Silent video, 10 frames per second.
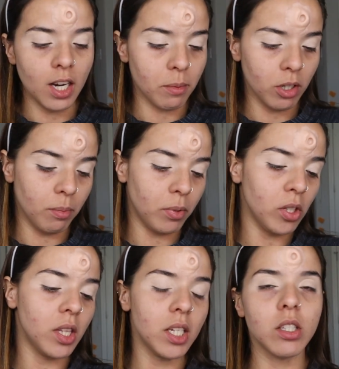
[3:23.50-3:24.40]
And I'm going to
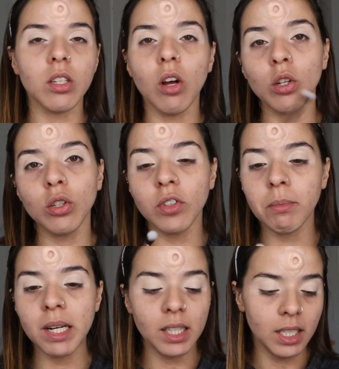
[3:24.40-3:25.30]
put this all over
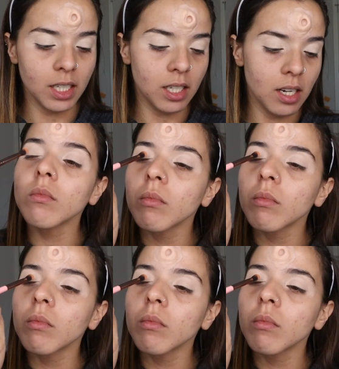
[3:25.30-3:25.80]
my lid.